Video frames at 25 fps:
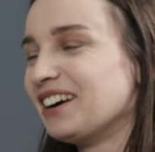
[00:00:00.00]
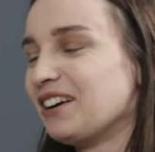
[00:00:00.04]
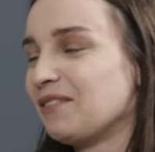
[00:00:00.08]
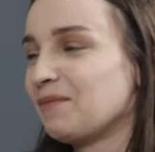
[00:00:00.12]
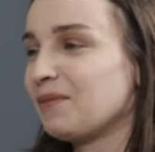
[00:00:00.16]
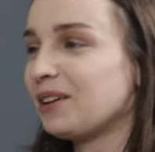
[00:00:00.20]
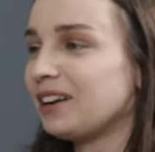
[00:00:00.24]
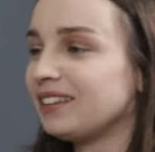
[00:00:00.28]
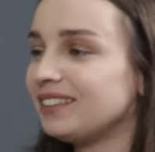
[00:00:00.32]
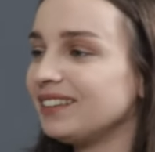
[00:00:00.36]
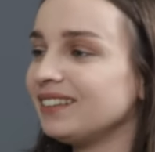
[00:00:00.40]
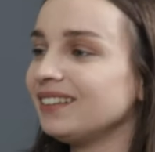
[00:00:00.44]

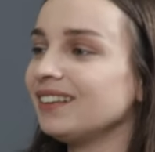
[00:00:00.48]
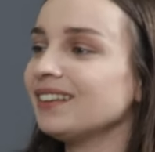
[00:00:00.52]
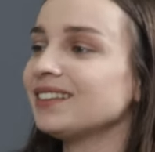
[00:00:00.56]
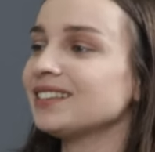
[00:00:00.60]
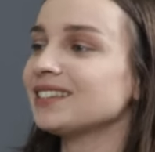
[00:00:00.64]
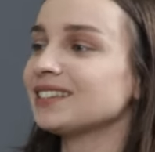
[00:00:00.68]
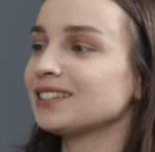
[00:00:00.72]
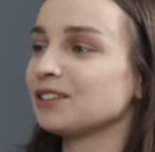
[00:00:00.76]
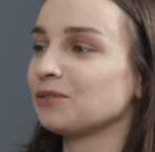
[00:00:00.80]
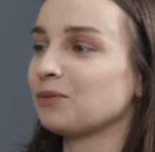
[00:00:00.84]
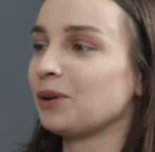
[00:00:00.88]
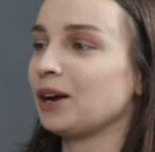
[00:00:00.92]
But I think this
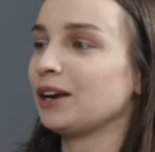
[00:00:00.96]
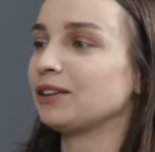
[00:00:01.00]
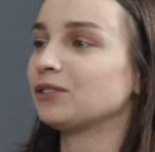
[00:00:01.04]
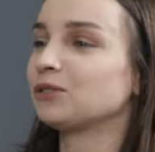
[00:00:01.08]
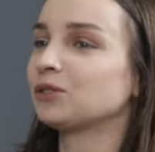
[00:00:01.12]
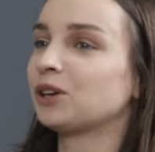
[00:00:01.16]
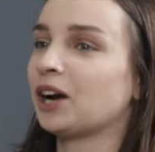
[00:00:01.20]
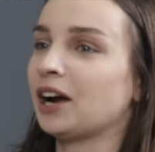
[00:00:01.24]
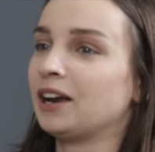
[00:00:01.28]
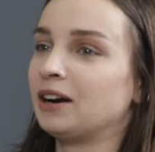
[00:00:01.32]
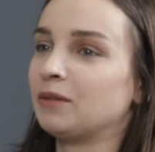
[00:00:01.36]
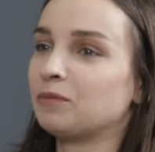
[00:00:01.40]
is a way to
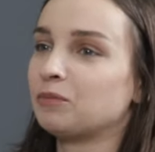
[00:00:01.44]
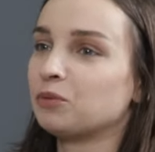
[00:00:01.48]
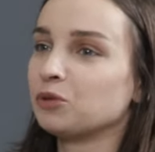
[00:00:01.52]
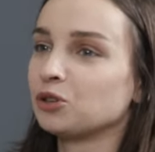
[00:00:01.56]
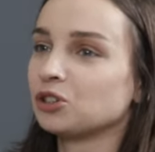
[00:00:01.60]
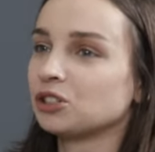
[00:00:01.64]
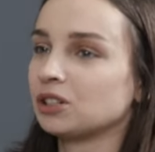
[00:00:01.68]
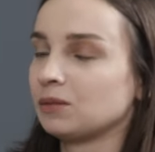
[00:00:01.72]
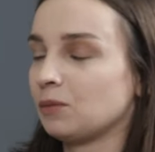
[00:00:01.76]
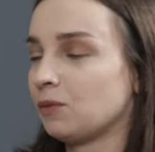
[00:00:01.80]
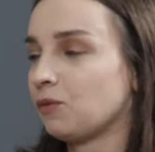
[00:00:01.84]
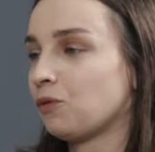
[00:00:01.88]
kind of
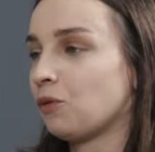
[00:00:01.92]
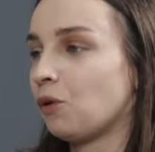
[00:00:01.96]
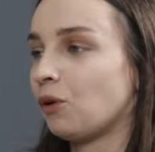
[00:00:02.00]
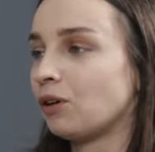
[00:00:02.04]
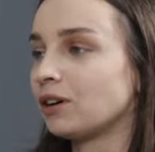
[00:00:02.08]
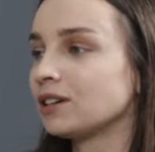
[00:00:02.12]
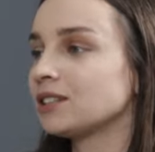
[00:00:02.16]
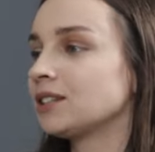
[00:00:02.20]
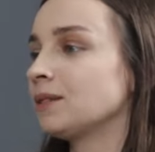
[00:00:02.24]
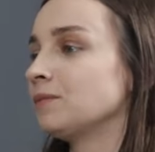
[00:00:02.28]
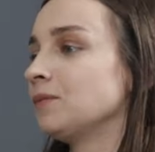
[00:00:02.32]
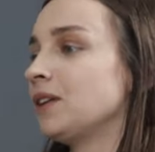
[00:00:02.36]
push them. Of
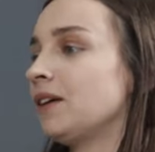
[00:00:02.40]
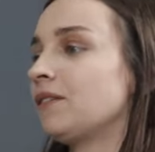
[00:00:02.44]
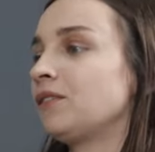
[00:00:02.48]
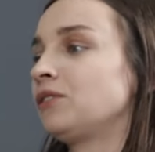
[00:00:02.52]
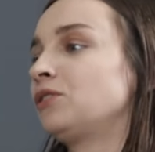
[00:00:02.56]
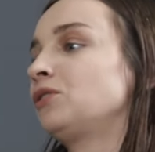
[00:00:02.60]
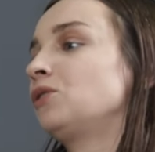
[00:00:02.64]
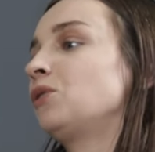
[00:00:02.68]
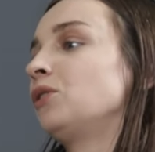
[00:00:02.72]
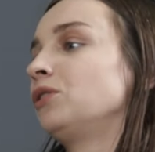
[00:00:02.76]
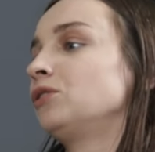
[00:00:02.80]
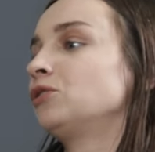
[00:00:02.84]
course, I'm never
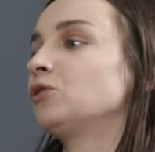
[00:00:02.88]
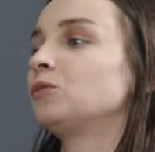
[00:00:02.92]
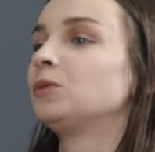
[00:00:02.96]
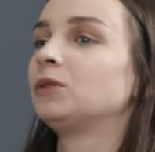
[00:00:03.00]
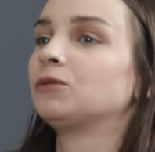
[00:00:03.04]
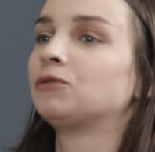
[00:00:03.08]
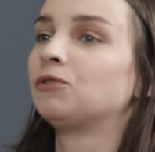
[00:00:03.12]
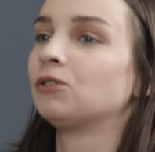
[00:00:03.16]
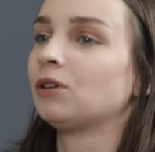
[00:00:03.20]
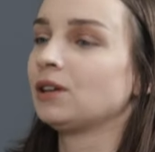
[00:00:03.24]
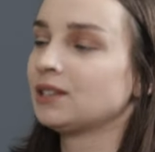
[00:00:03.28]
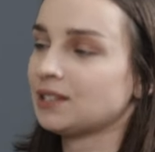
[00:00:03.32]
going to be
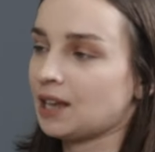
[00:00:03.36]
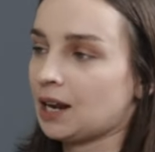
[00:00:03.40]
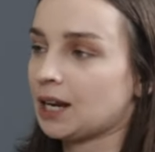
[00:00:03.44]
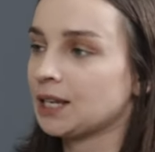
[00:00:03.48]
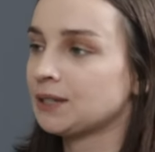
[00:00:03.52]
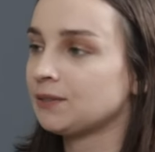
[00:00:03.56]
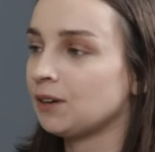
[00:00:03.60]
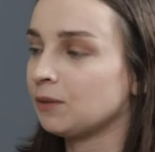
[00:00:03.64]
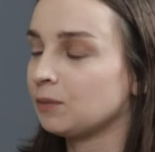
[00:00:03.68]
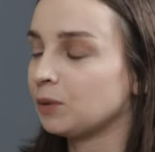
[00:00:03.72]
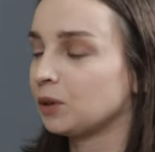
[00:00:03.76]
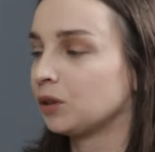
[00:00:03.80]
fully
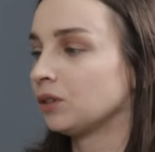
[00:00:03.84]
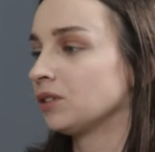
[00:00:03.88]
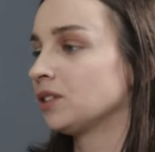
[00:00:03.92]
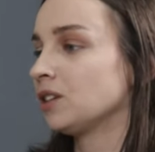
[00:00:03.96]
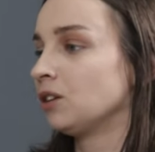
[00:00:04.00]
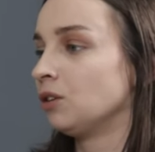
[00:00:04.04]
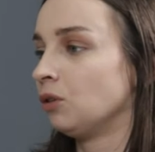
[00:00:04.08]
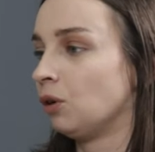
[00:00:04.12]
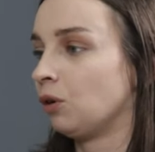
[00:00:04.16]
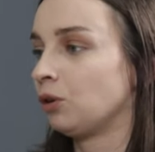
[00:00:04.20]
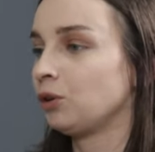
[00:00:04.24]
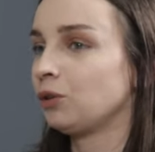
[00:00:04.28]
satisfied because I
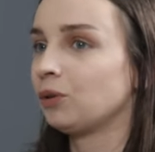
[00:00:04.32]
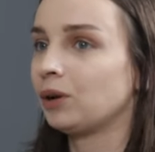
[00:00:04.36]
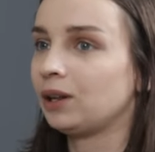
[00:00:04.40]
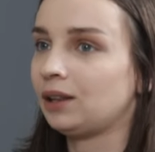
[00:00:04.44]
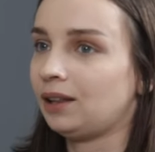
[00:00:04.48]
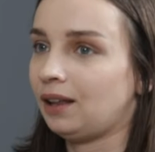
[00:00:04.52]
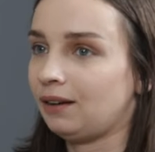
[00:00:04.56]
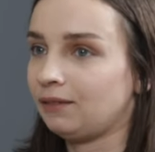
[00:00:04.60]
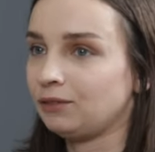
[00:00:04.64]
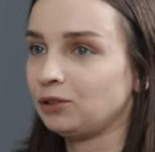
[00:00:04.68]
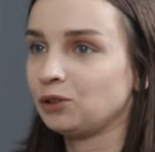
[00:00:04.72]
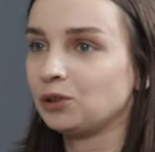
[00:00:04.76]
know you, I
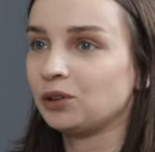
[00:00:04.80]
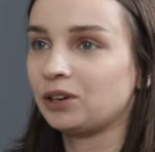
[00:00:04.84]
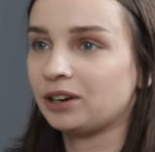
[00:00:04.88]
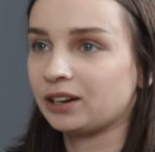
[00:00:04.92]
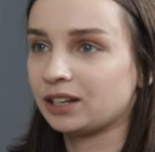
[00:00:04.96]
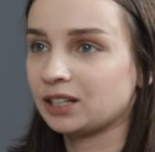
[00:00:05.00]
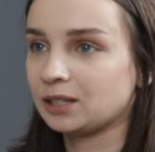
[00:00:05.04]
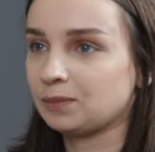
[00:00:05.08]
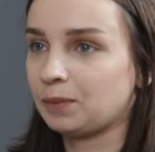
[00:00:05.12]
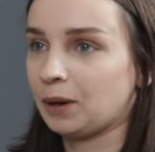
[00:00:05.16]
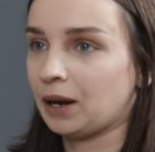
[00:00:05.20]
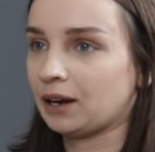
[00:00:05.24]
love you, and
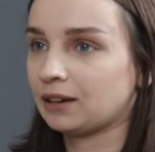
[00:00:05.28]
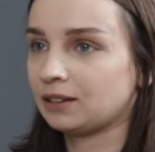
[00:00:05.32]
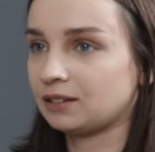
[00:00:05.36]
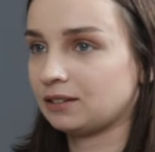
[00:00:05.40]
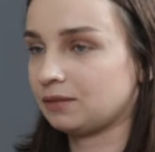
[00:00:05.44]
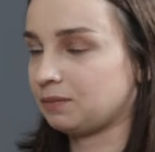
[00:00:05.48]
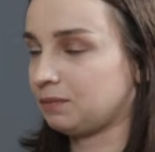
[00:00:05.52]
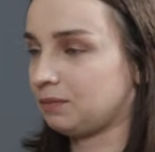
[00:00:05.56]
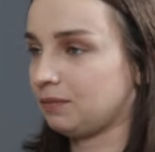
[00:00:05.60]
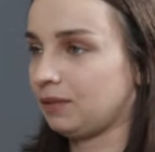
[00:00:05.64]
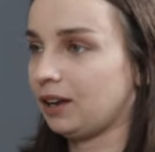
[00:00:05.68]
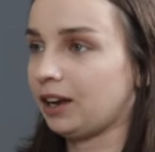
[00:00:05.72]

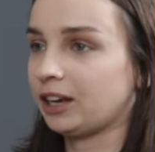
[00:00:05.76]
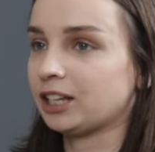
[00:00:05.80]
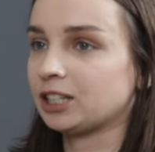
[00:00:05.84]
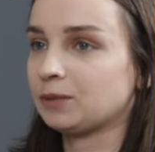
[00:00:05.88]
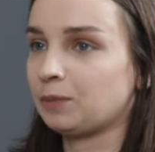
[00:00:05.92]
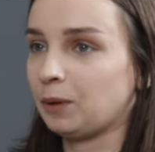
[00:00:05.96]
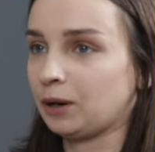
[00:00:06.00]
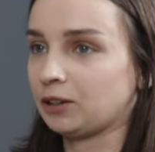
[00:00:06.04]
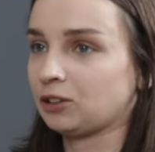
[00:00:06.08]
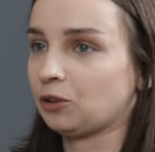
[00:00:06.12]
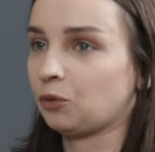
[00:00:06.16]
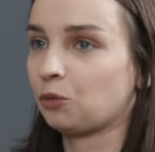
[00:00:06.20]
expect
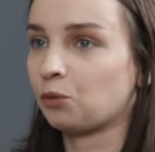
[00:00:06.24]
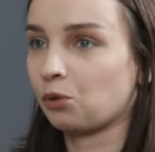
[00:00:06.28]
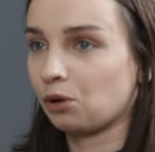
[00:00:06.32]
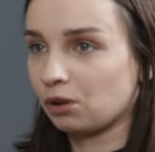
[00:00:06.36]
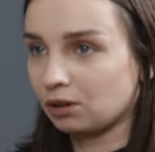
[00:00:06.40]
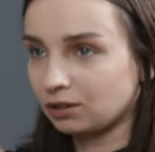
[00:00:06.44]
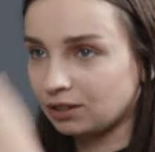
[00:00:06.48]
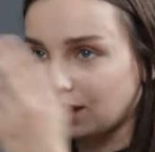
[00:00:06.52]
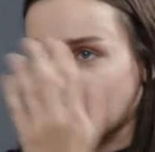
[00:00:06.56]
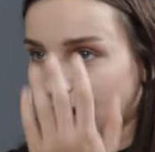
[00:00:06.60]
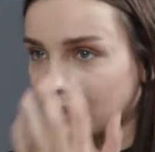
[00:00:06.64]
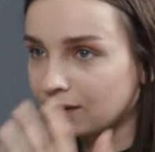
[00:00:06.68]
expect the
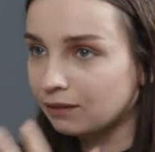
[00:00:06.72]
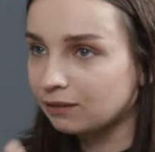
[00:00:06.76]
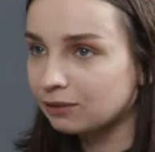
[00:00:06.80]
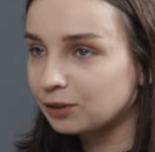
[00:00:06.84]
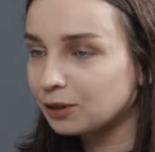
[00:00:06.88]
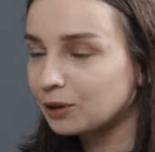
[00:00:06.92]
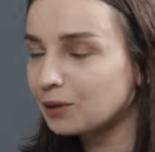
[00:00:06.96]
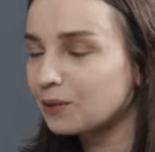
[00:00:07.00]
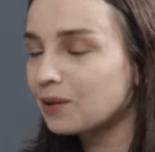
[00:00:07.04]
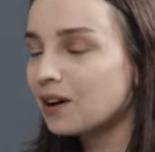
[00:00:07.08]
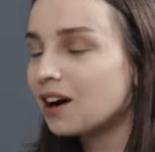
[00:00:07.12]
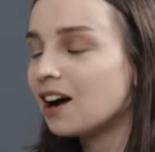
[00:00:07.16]
world out of
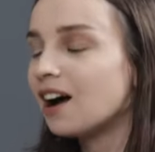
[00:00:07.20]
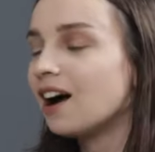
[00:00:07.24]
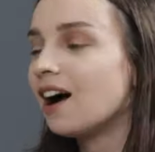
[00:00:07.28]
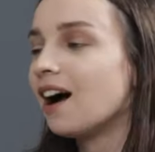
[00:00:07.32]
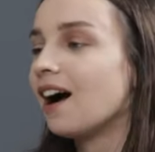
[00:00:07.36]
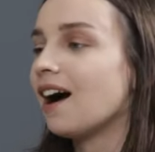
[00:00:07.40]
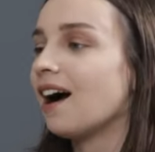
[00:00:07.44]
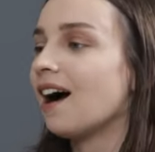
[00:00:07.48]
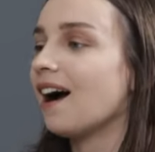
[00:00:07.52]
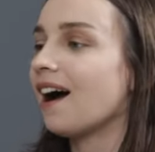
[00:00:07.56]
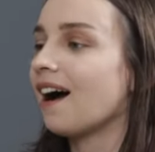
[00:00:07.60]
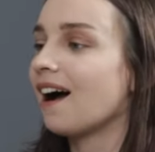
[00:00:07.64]
you.
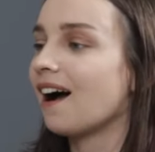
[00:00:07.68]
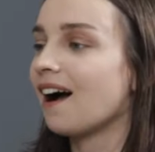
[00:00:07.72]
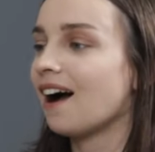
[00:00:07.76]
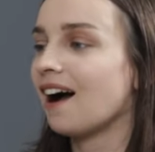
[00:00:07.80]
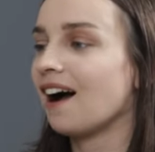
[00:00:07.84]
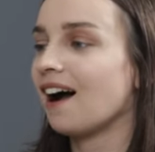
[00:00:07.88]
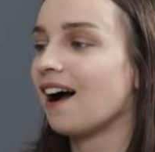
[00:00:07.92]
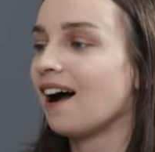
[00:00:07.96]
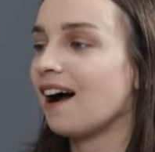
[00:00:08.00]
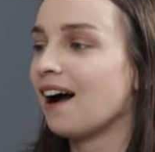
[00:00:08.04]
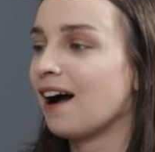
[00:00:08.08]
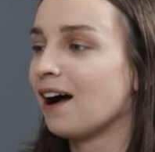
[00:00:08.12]

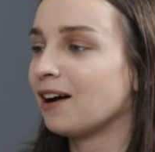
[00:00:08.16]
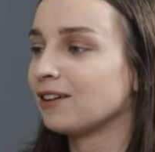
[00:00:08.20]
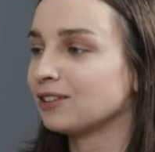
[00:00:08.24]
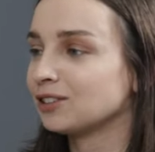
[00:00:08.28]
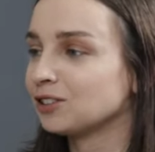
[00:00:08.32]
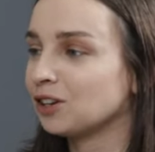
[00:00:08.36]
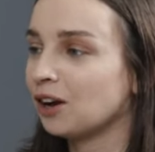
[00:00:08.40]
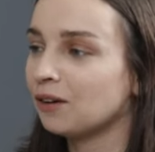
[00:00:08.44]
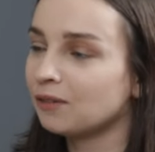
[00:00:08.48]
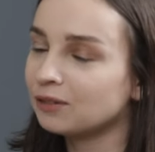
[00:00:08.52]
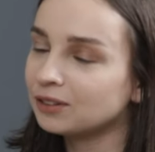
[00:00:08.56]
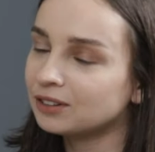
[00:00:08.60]
Uh,
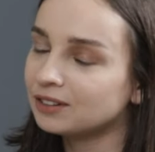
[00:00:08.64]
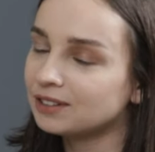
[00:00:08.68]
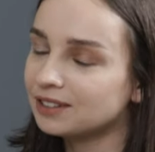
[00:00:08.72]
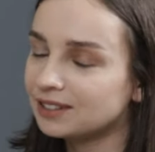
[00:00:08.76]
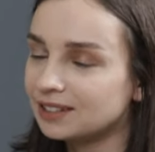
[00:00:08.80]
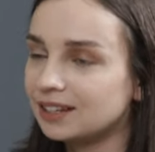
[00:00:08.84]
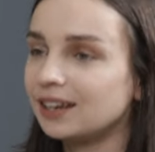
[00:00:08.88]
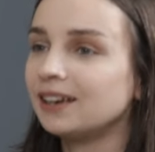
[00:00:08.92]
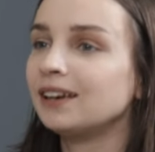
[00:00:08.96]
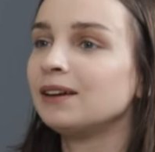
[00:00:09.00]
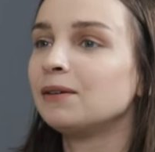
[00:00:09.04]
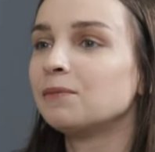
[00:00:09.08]
so I would
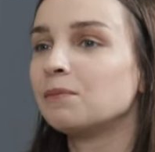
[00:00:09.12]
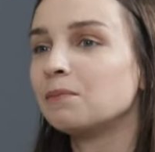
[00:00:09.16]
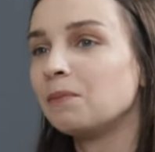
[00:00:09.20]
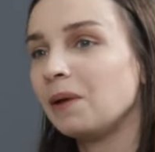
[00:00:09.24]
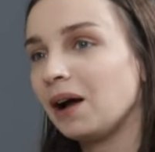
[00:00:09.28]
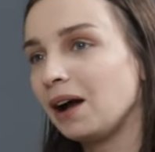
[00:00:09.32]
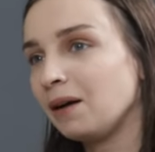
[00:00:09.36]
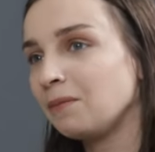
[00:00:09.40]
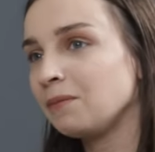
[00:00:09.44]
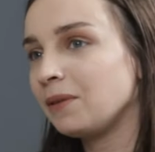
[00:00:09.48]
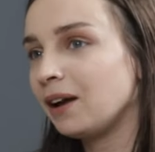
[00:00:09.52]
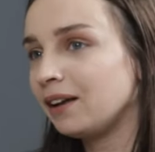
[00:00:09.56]
say
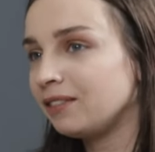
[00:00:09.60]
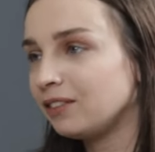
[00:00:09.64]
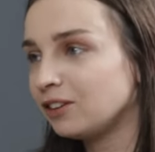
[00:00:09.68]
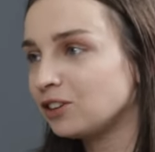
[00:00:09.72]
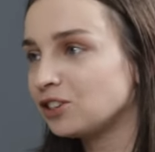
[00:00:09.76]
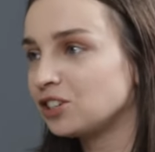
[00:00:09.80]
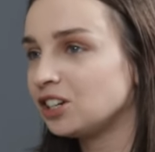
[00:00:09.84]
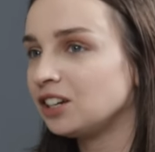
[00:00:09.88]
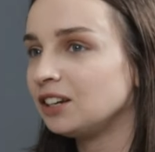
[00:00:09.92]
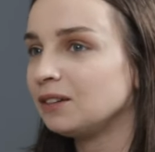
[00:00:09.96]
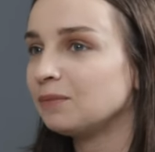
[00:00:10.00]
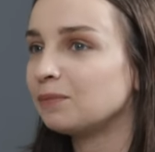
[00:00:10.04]
mom
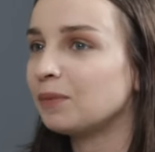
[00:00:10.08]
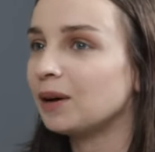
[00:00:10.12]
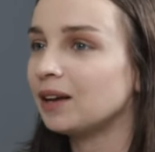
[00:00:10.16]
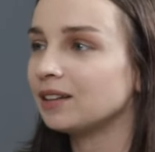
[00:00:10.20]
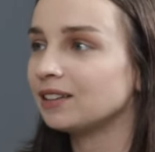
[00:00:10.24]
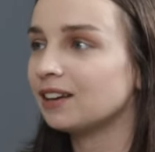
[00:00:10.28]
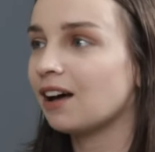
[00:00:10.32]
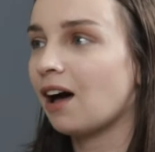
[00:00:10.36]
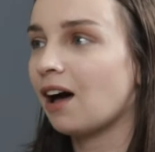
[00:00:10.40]
energy, but